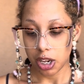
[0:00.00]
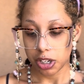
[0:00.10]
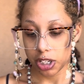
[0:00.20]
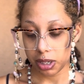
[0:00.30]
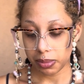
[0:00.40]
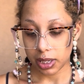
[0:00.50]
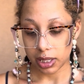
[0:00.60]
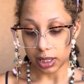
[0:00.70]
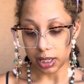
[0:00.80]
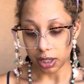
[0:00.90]
she
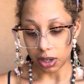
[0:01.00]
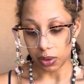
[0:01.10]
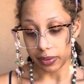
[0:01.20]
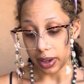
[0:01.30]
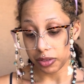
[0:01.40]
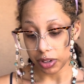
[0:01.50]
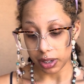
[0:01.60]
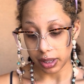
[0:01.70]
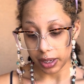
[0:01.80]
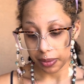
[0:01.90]
must let go of
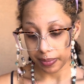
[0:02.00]
everything.